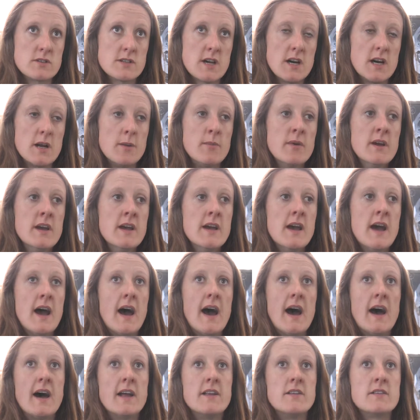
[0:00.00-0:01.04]
time,
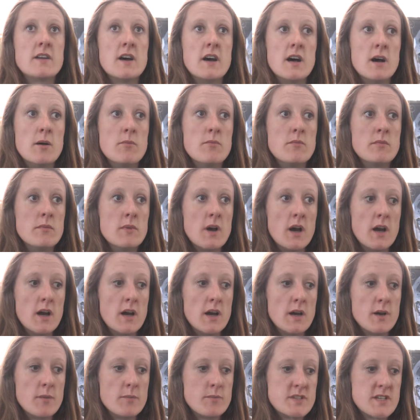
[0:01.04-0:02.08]
and
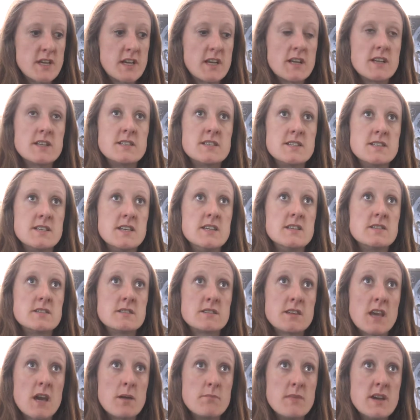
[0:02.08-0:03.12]
particular diseases
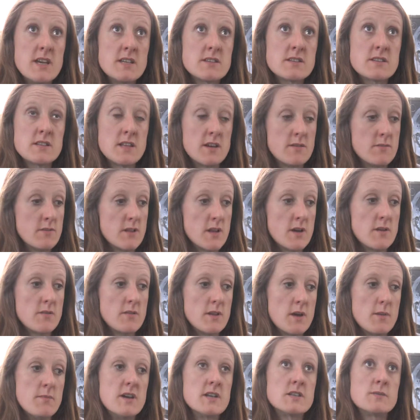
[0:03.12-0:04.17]
get missed.
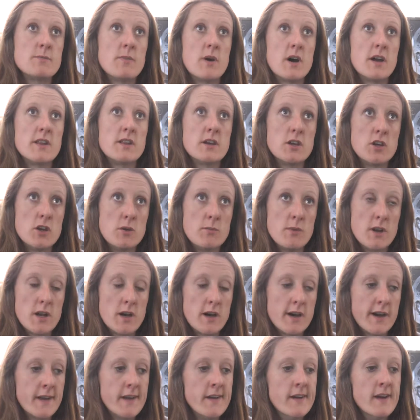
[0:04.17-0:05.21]
They're missed by the human
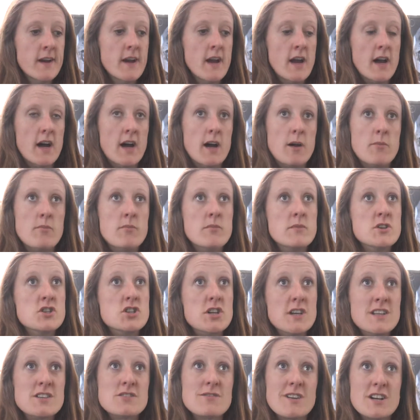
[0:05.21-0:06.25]
eye.
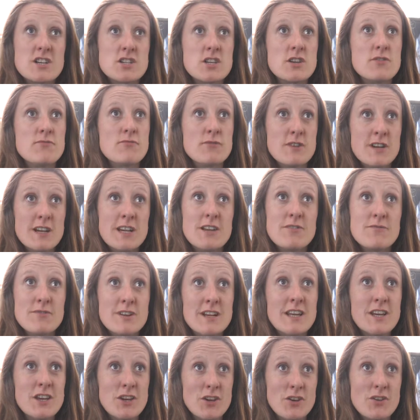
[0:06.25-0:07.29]
Machines are actually
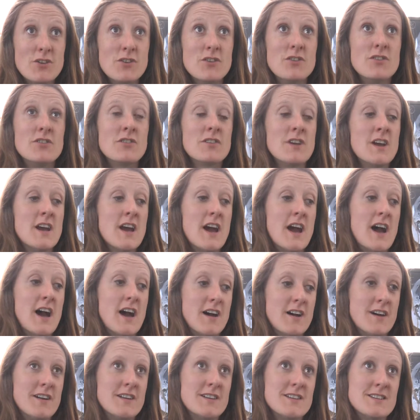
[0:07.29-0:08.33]
really good
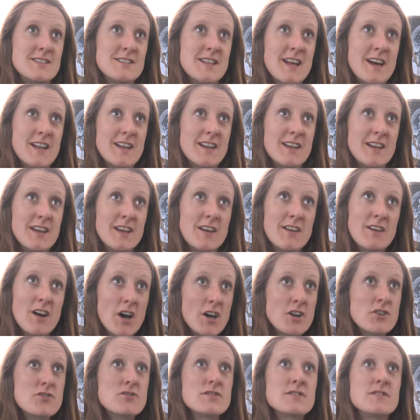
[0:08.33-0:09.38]
at understanding
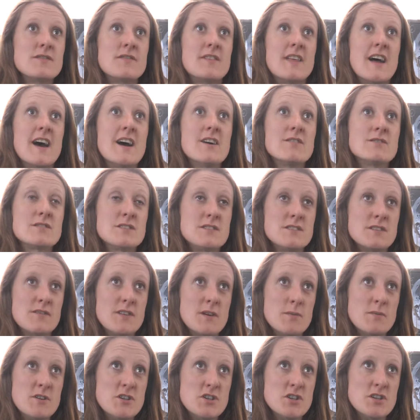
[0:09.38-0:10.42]
hundreds of thousands of
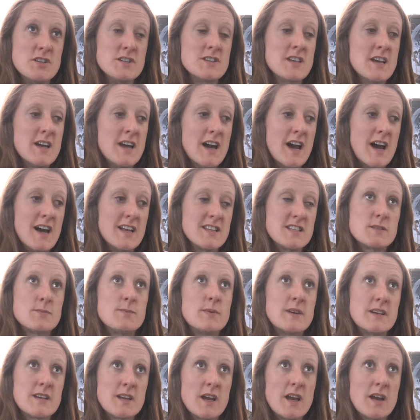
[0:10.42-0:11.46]
images
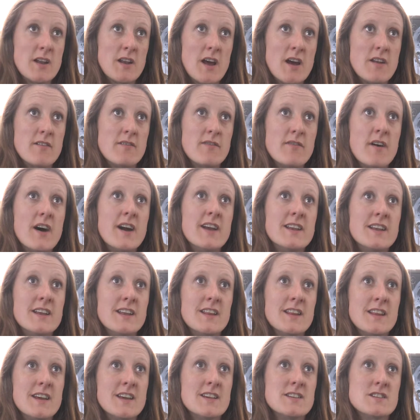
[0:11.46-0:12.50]
and
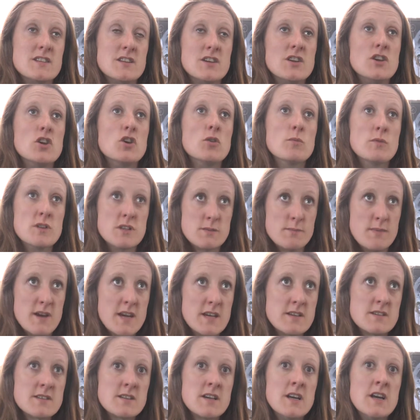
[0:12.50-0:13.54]
finding things that humans
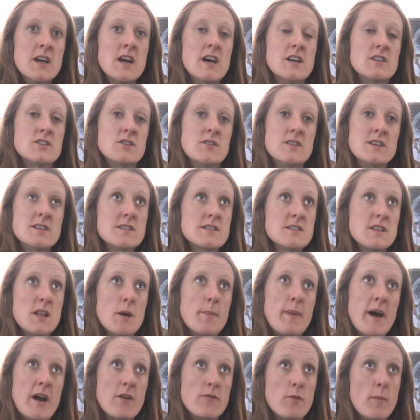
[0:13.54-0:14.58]
miss. And so this isn't
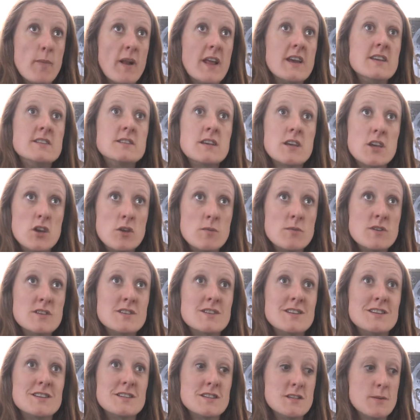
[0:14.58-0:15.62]
about replacing
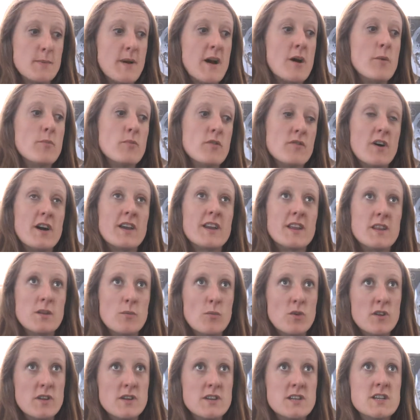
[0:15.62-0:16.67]
humans. This is about providing
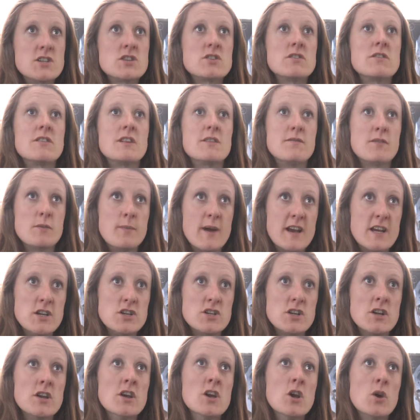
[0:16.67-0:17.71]
them with additional
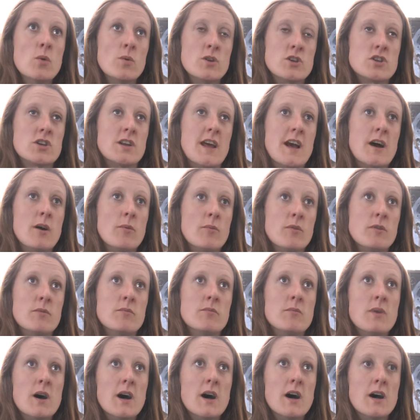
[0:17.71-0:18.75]
information which can help
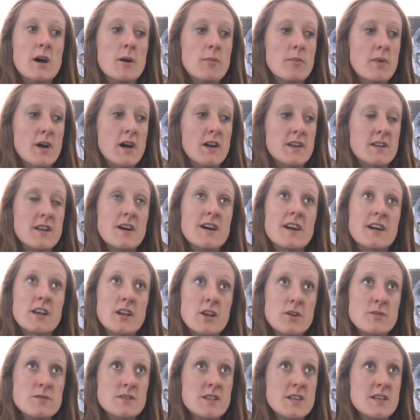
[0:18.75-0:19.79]
them
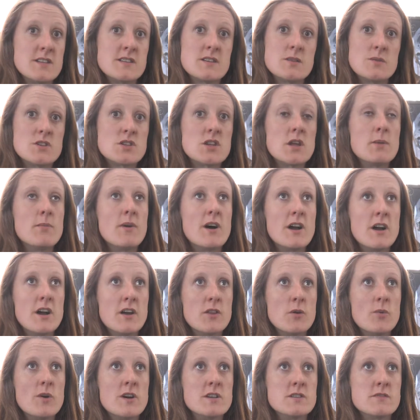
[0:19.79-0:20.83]
diagnose things which they might
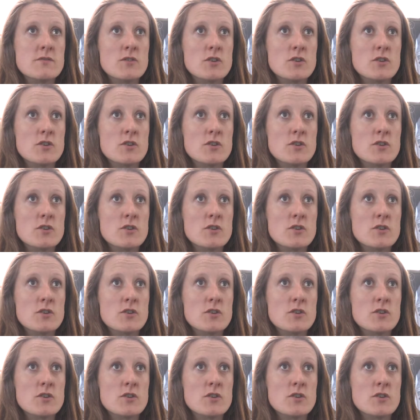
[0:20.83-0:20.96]
otherwise have